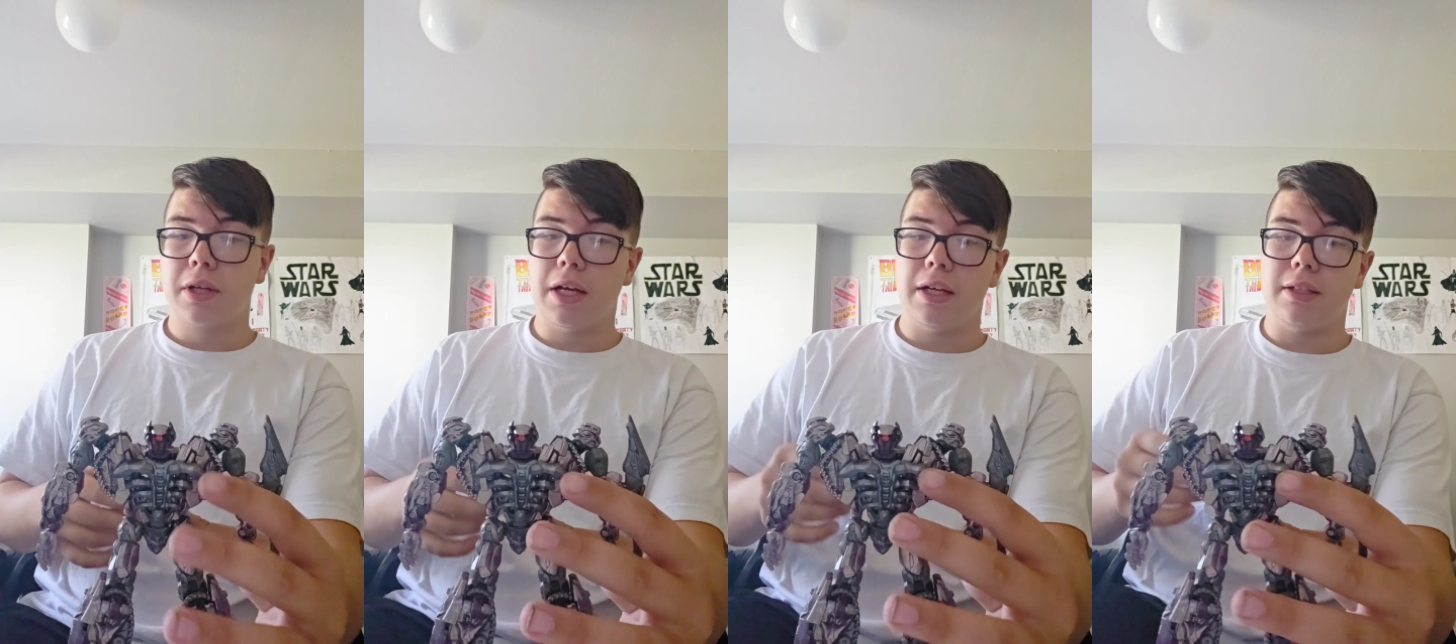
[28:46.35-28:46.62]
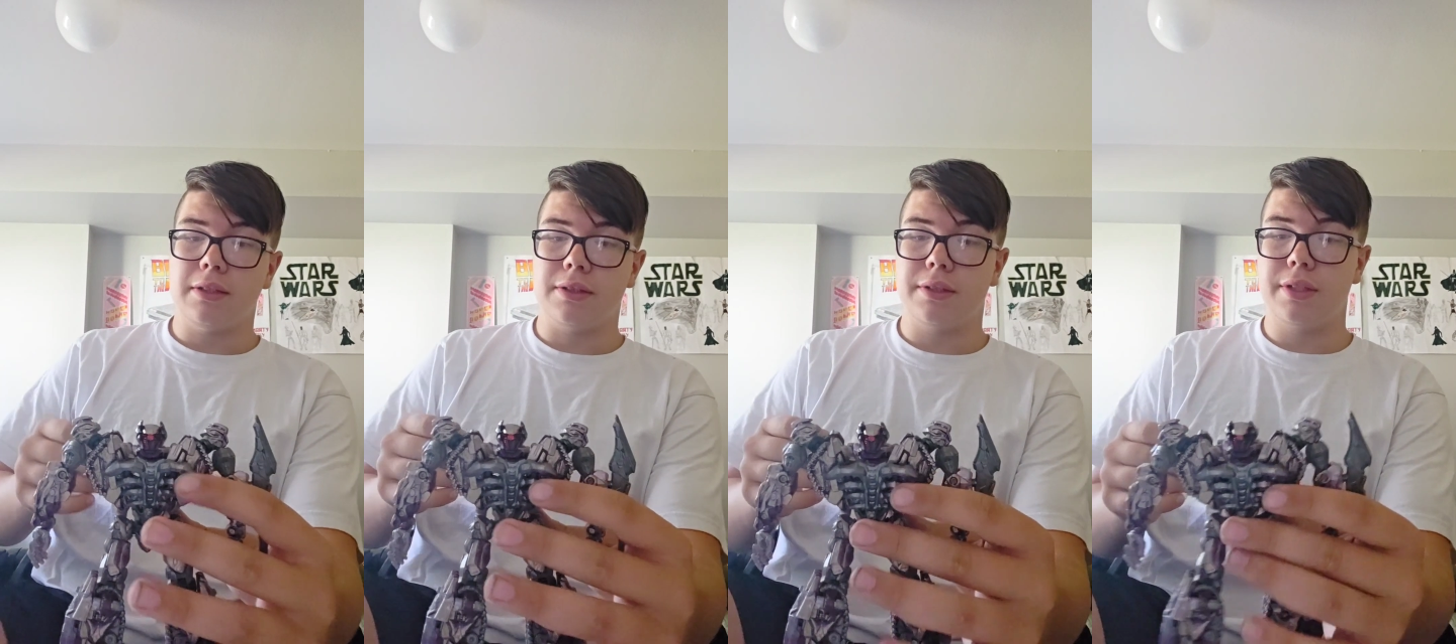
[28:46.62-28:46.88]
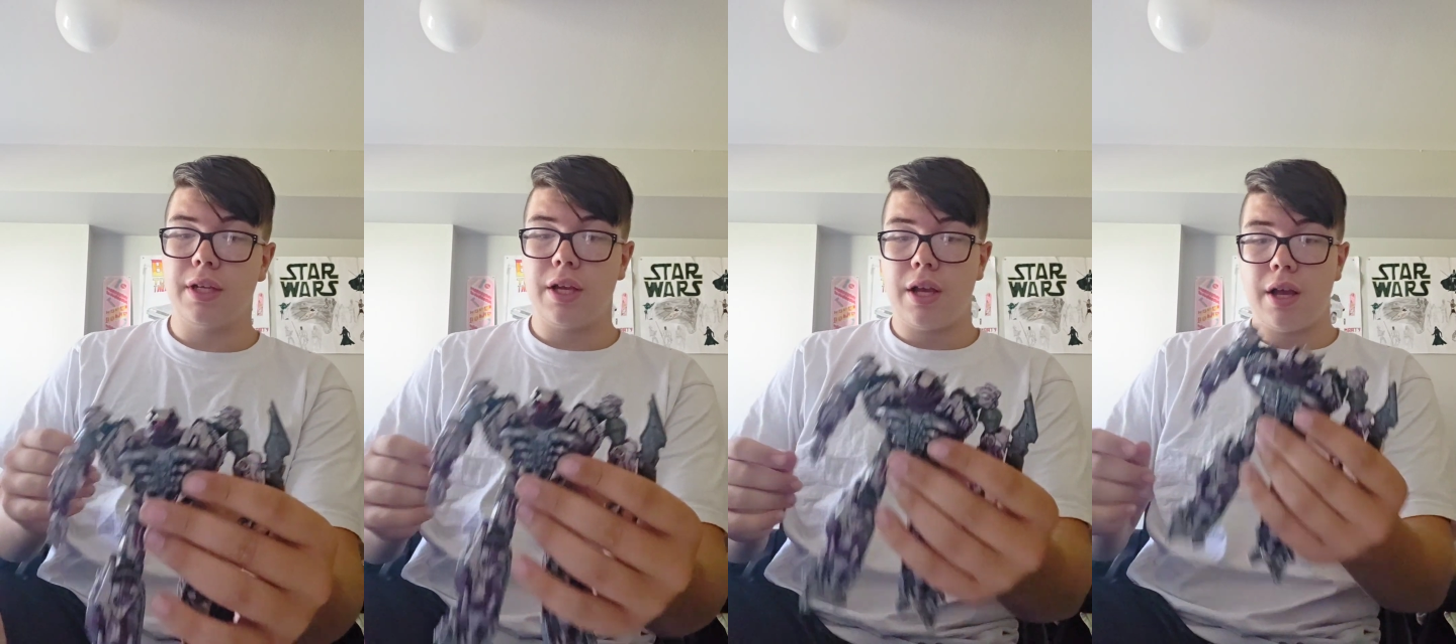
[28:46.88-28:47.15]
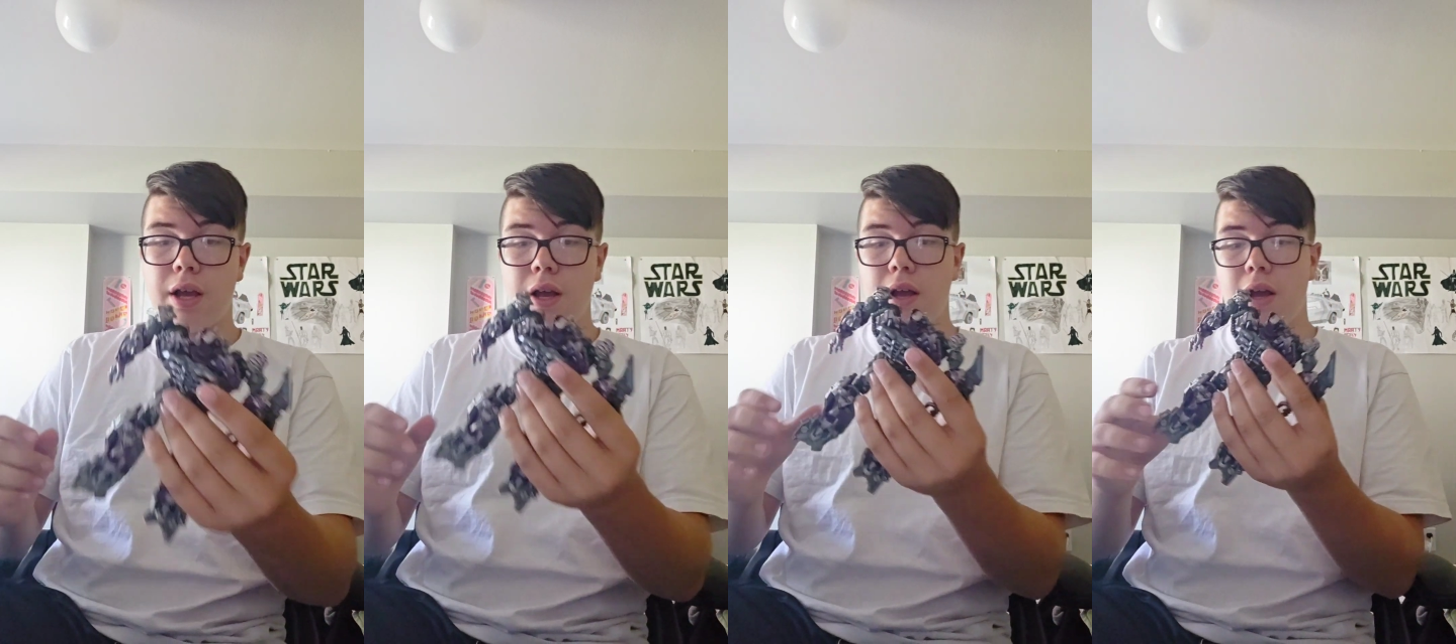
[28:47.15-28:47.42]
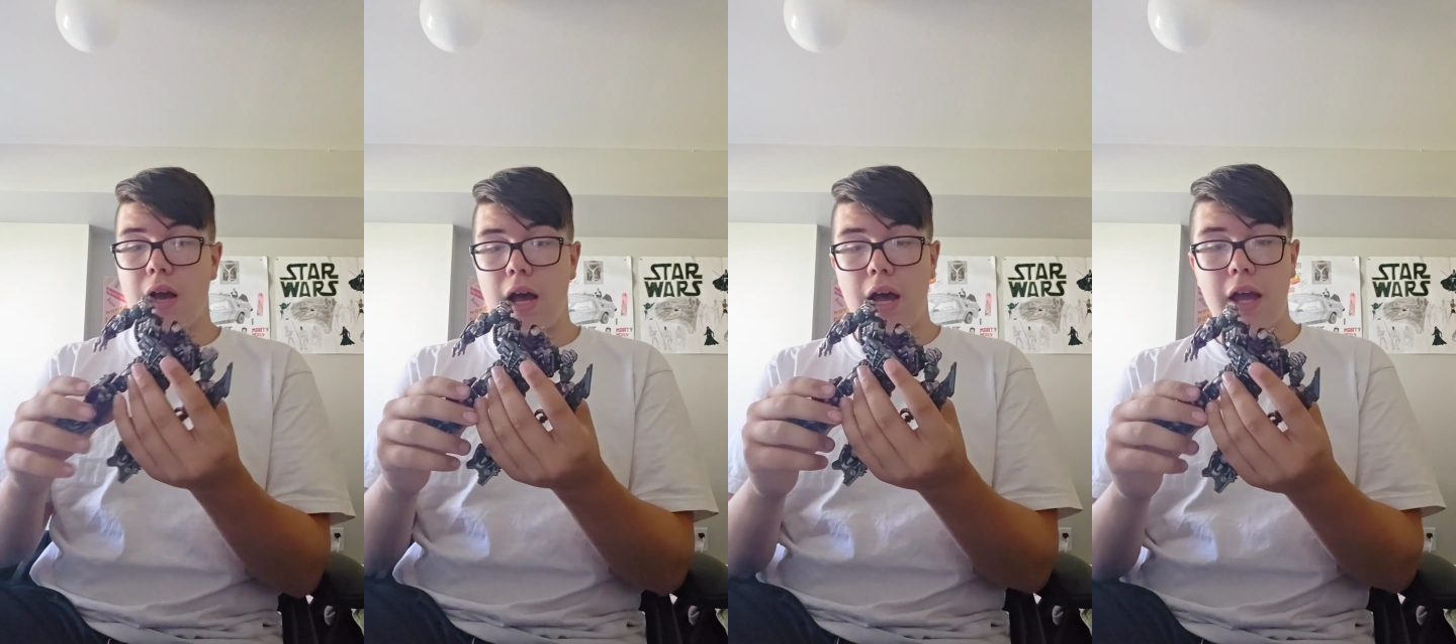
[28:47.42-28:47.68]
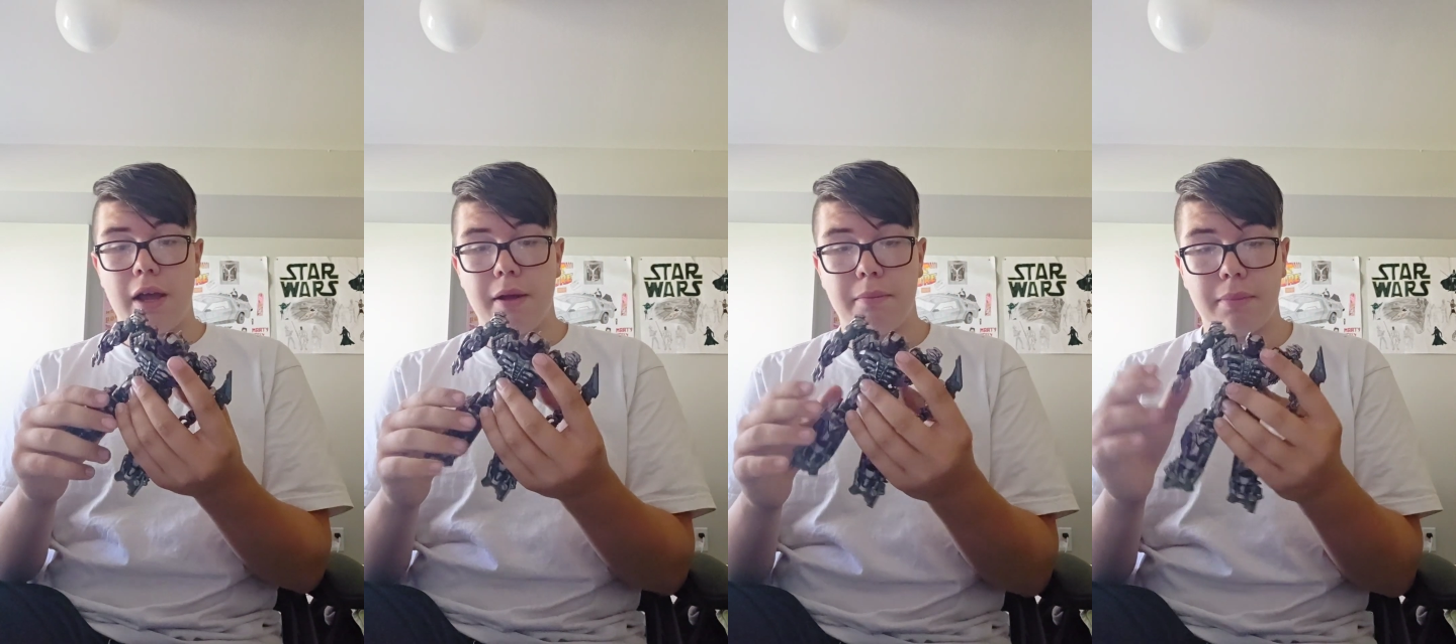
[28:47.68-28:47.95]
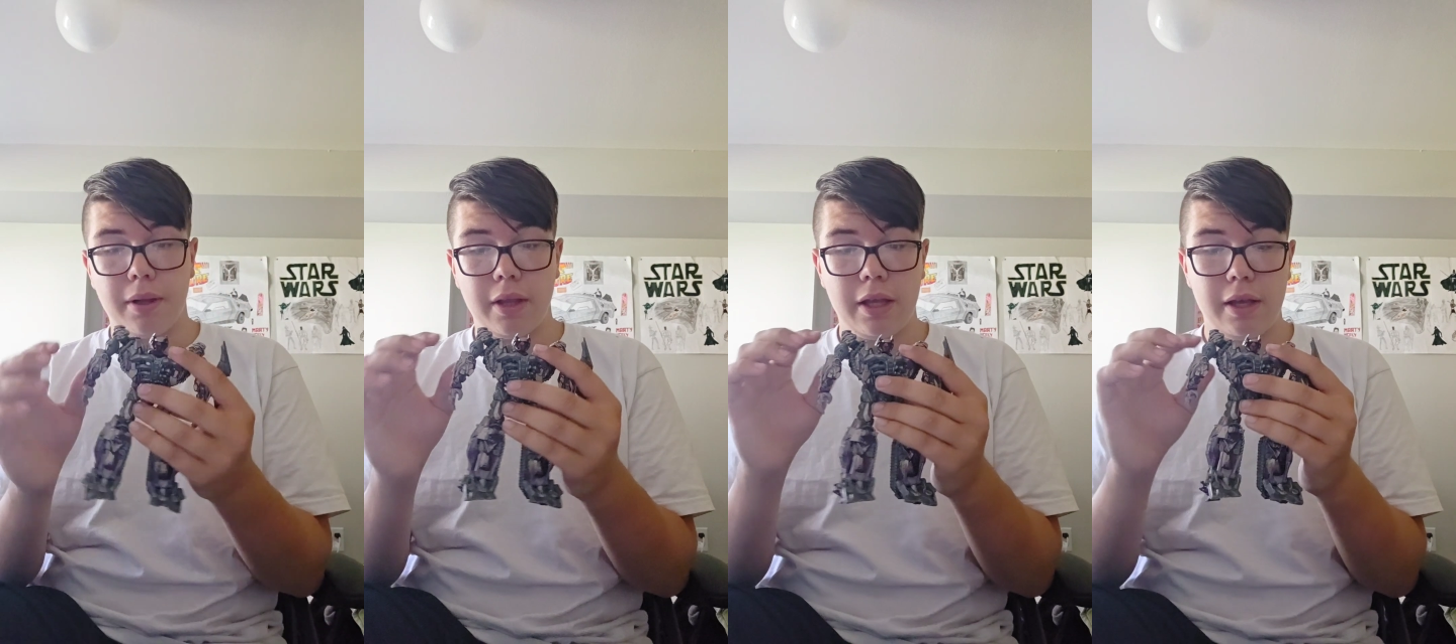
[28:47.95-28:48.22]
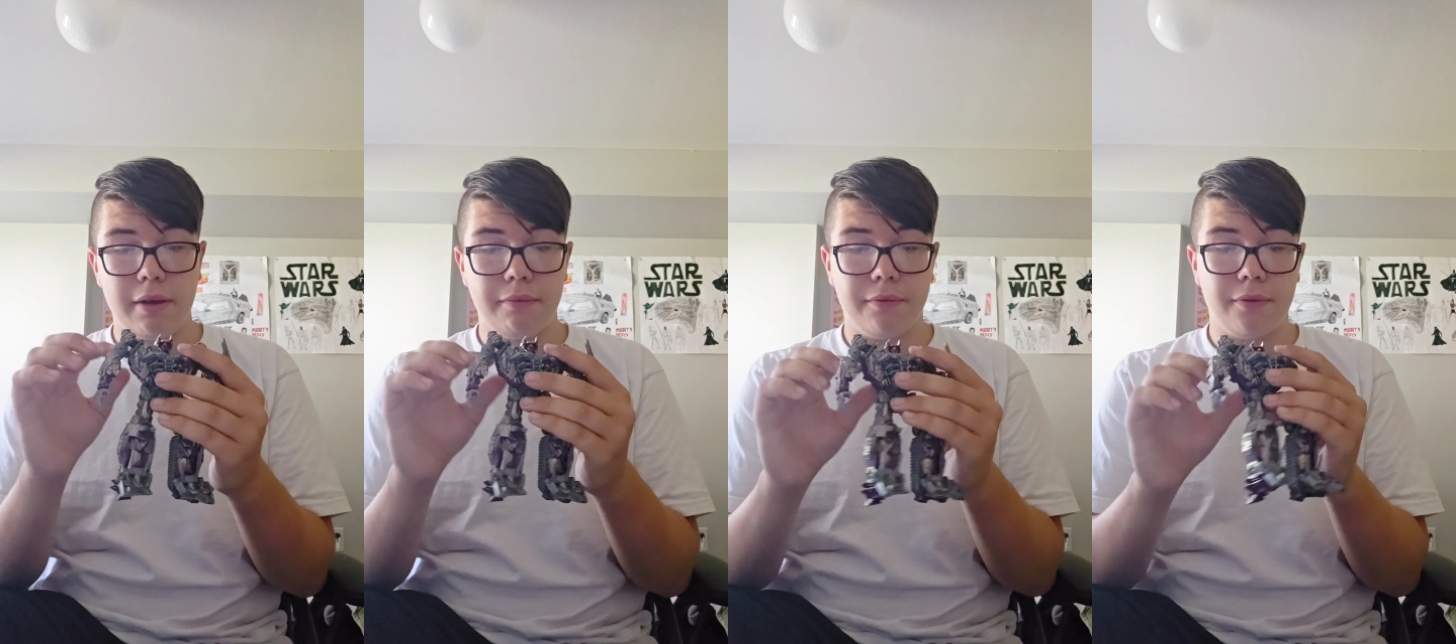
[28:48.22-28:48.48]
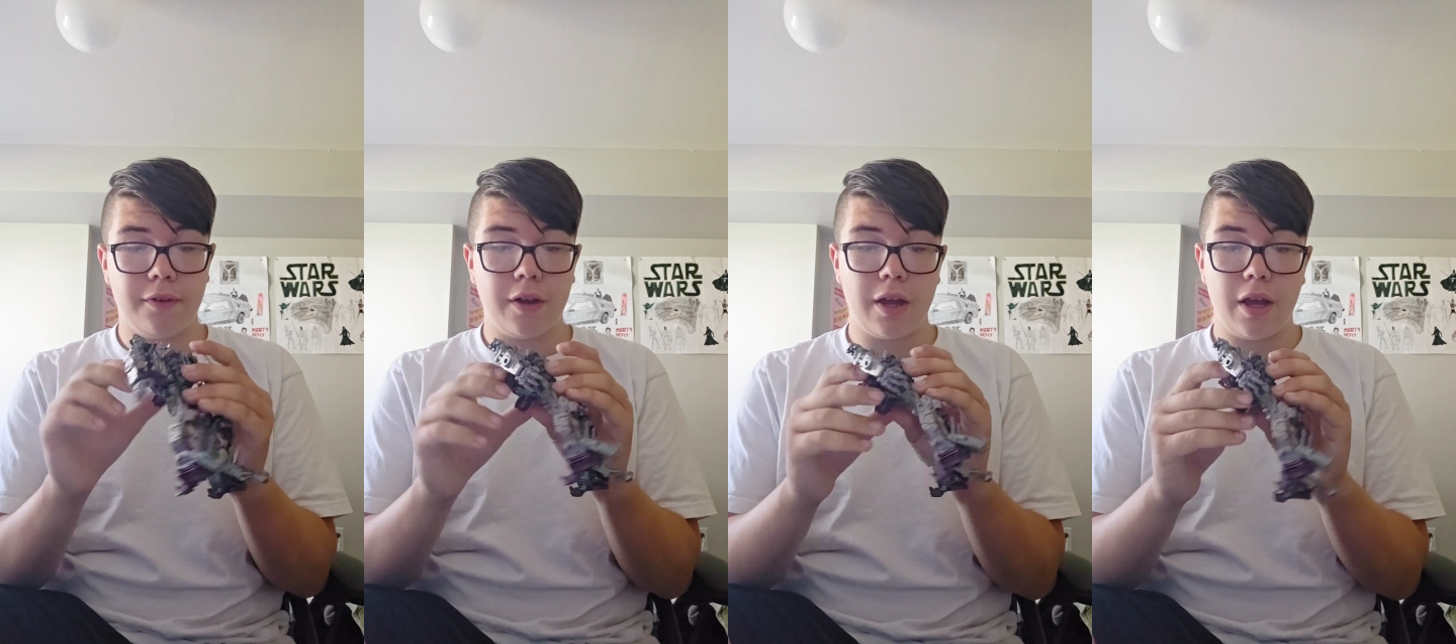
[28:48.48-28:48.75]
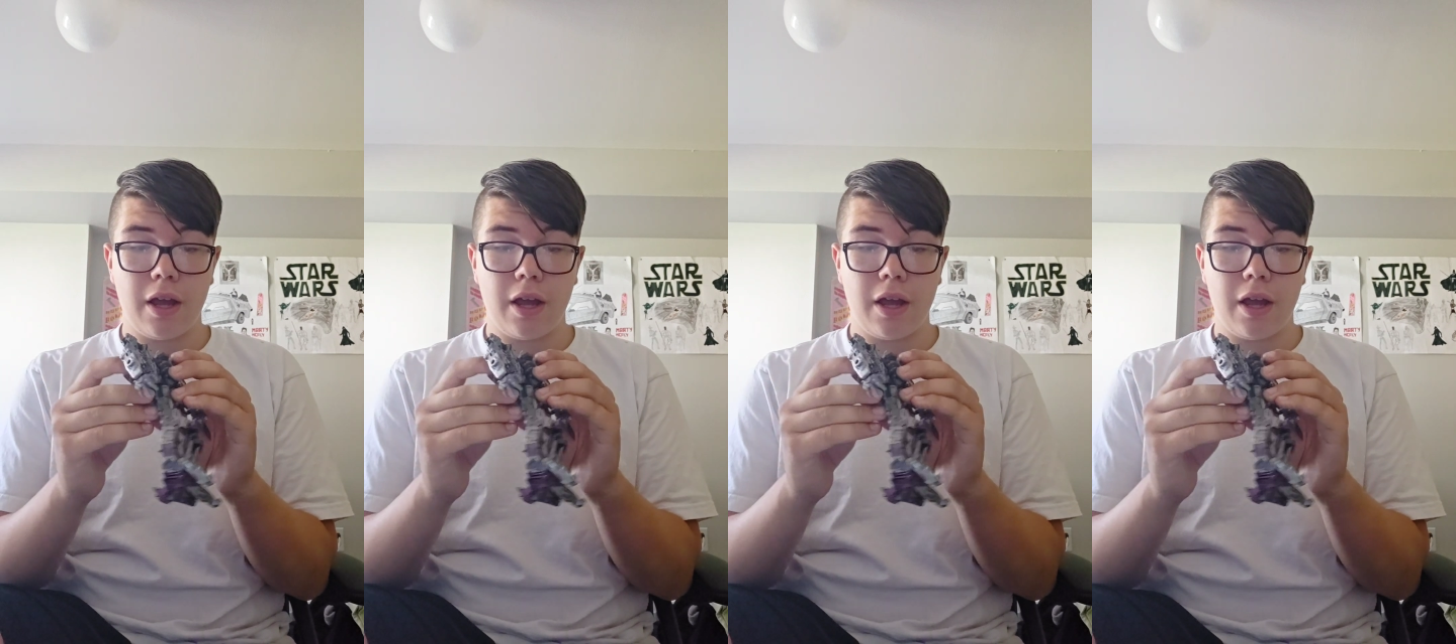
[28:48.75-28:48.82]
because I believe